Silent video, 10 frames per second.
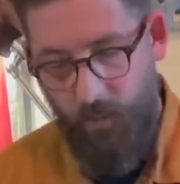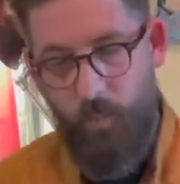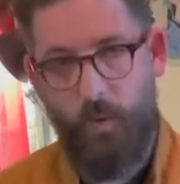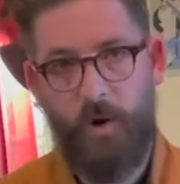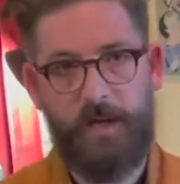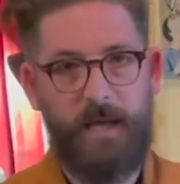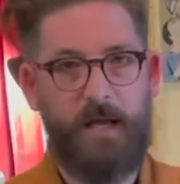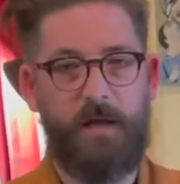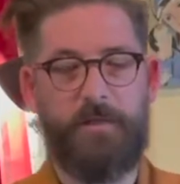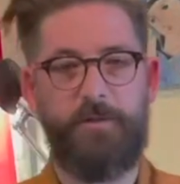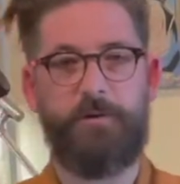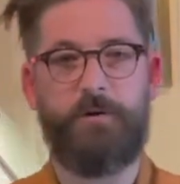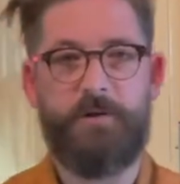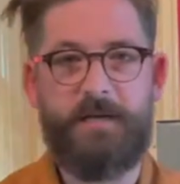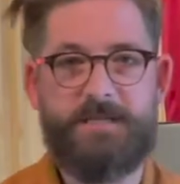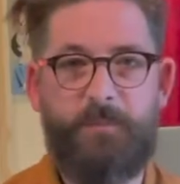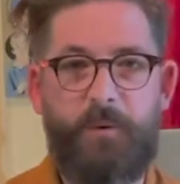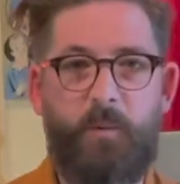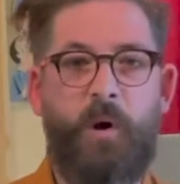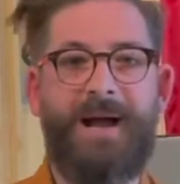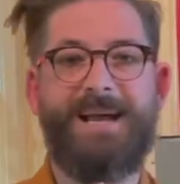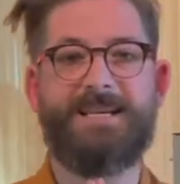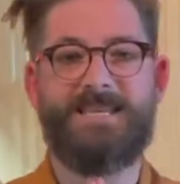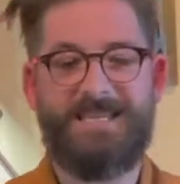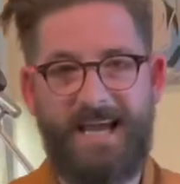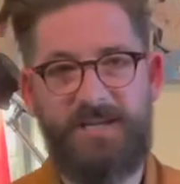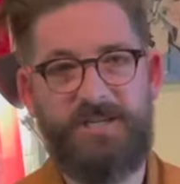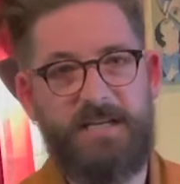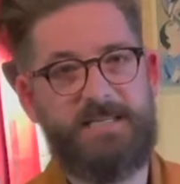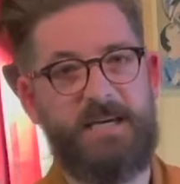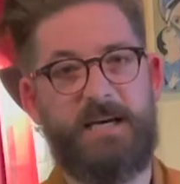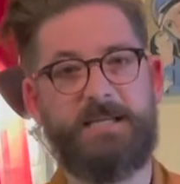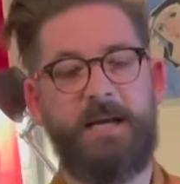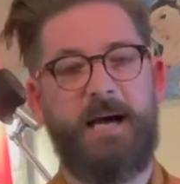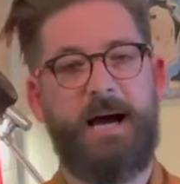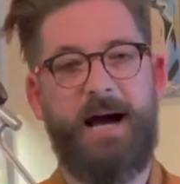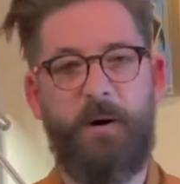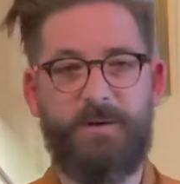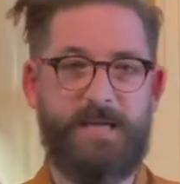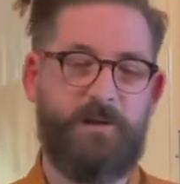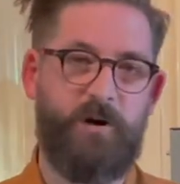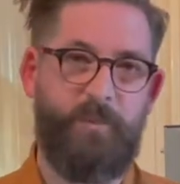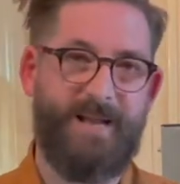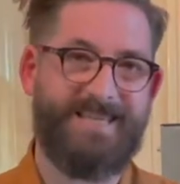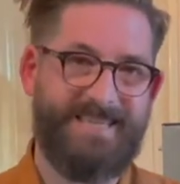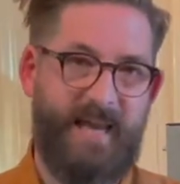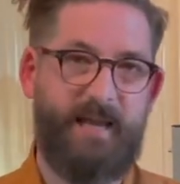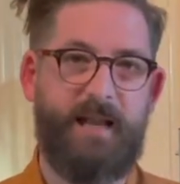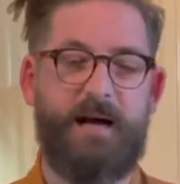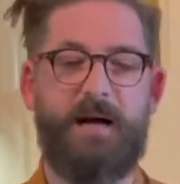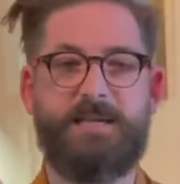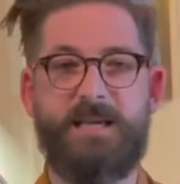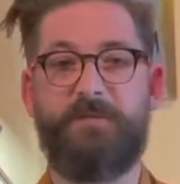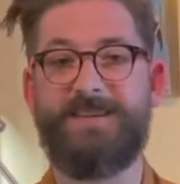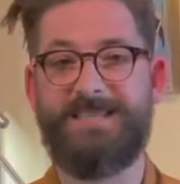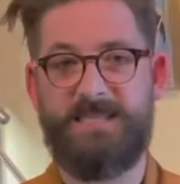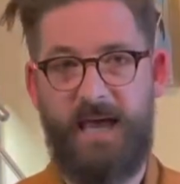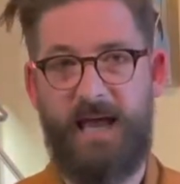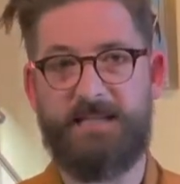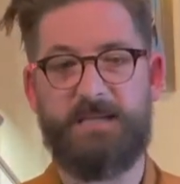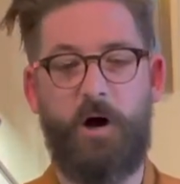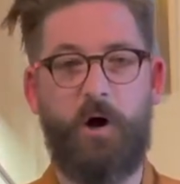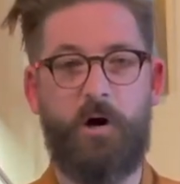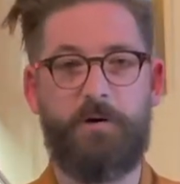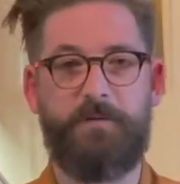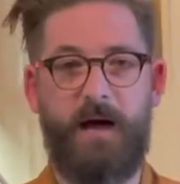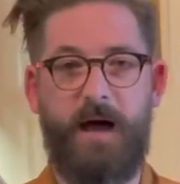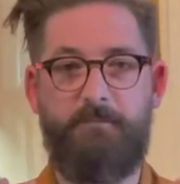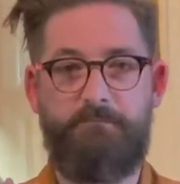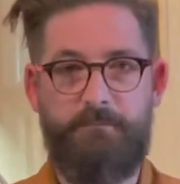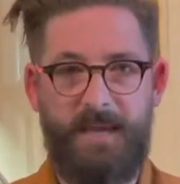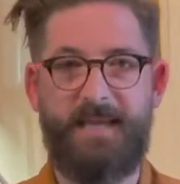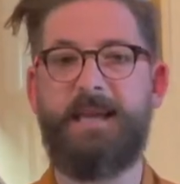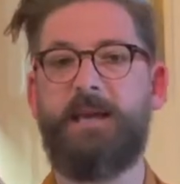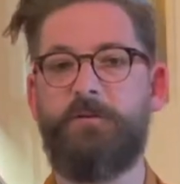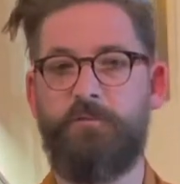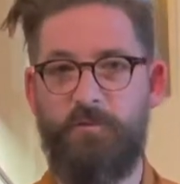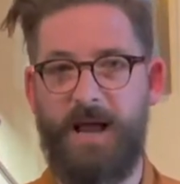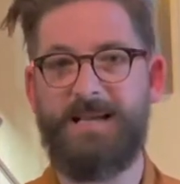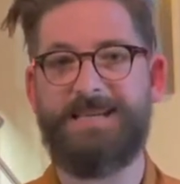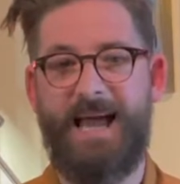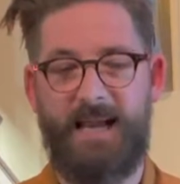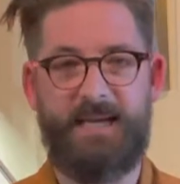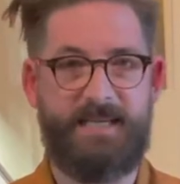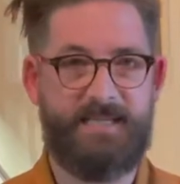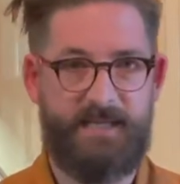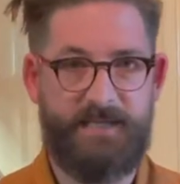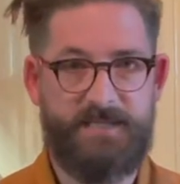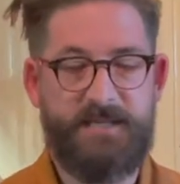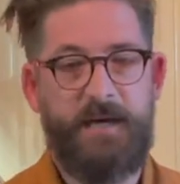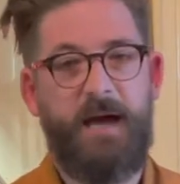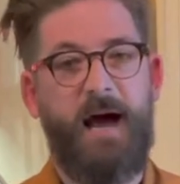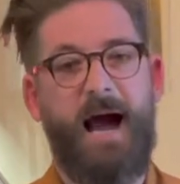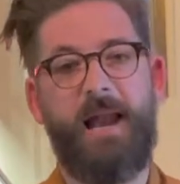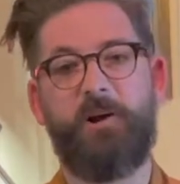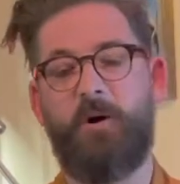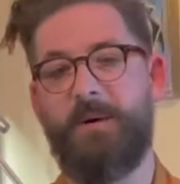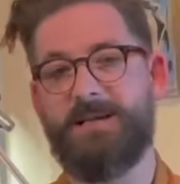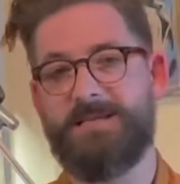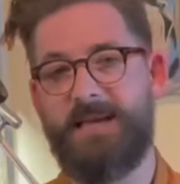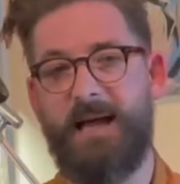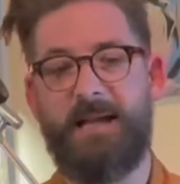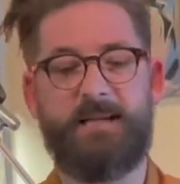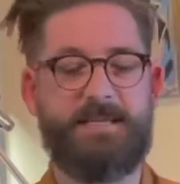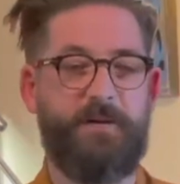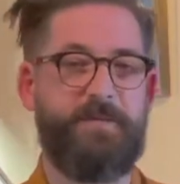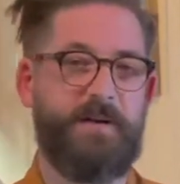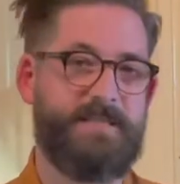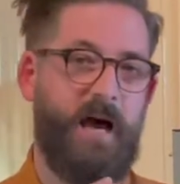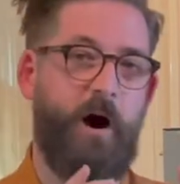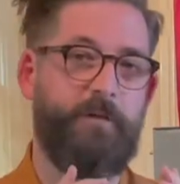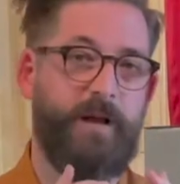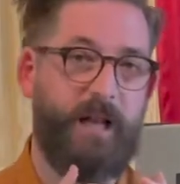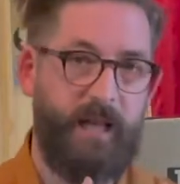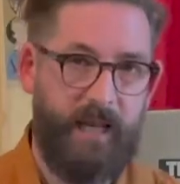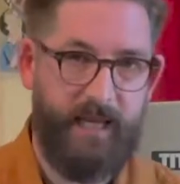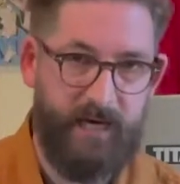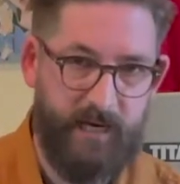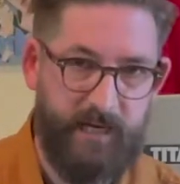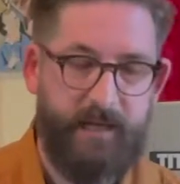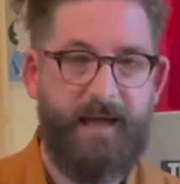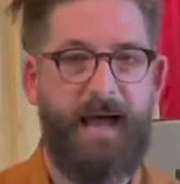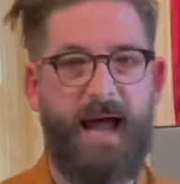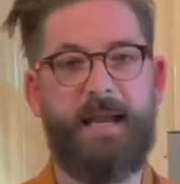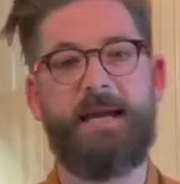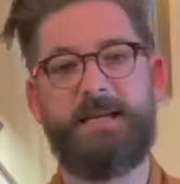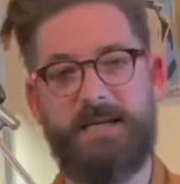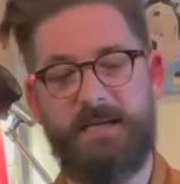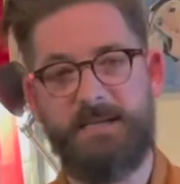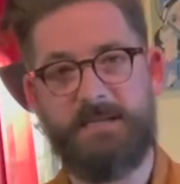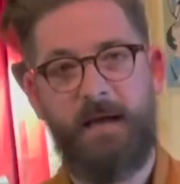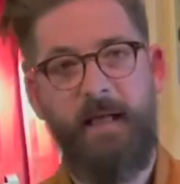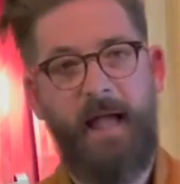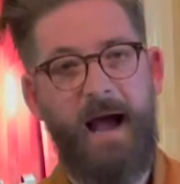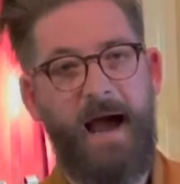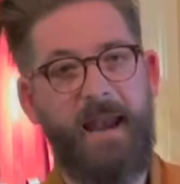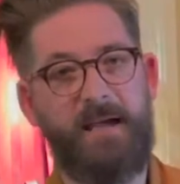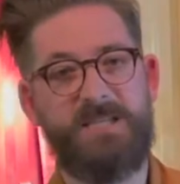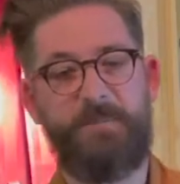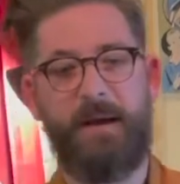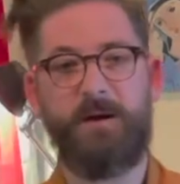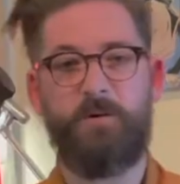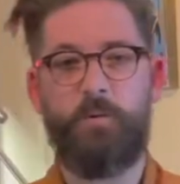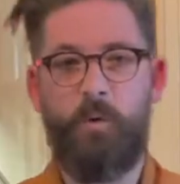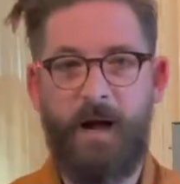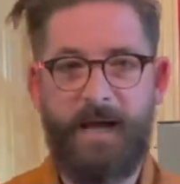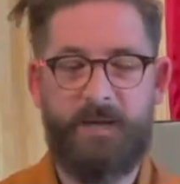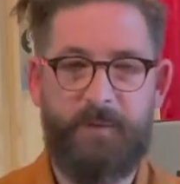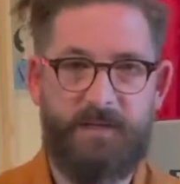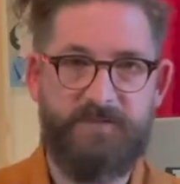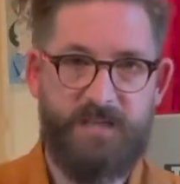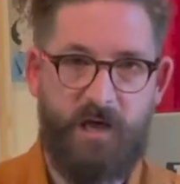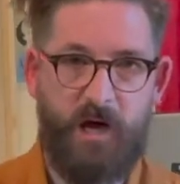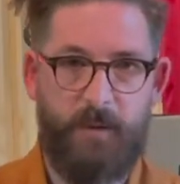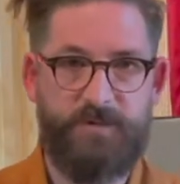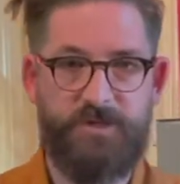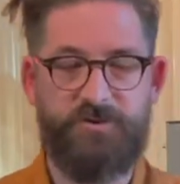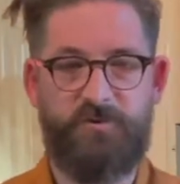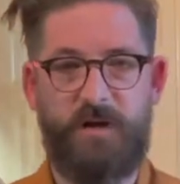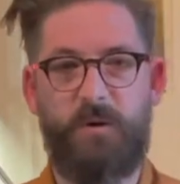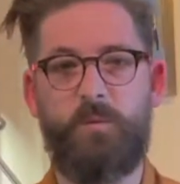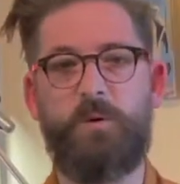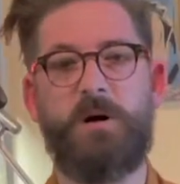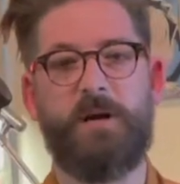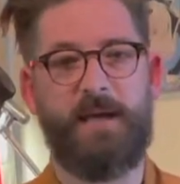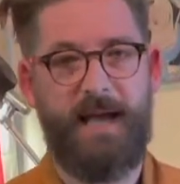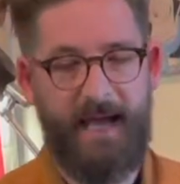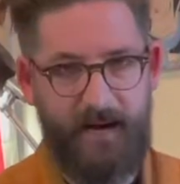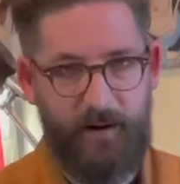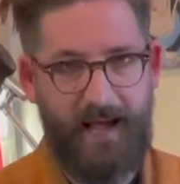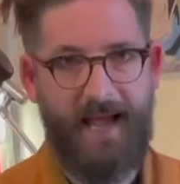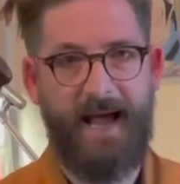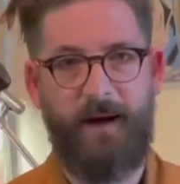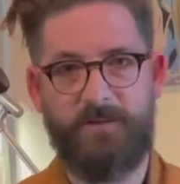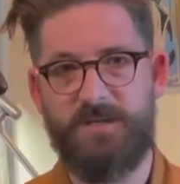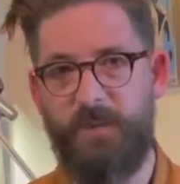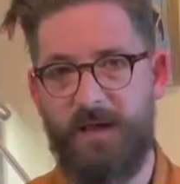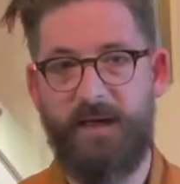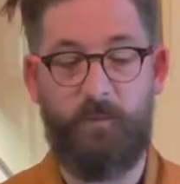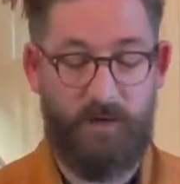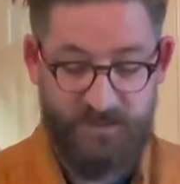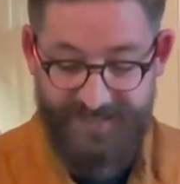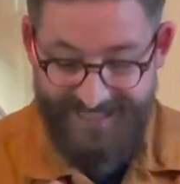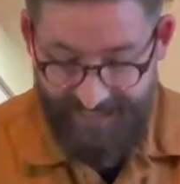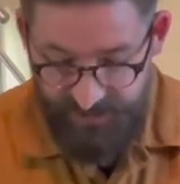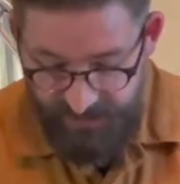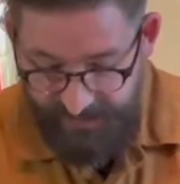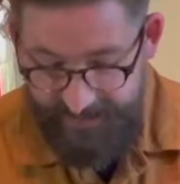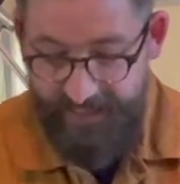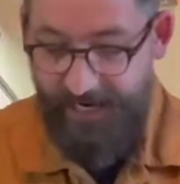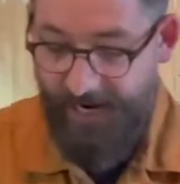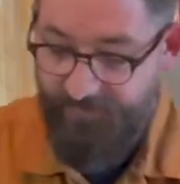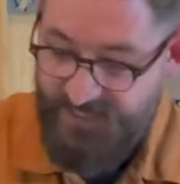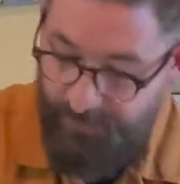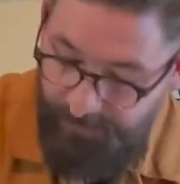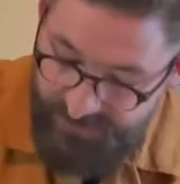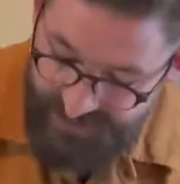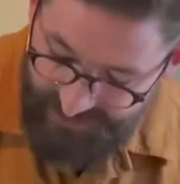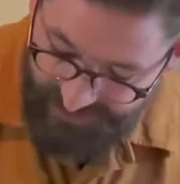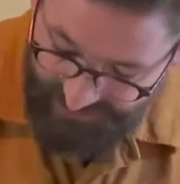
working through this, but what I essentially did was I got myself a set of mini red LEDs, and I got myself a set of clear LEDs, and I spent quite a bit of time just trying to work out how to make that work. So essentially, there's a button in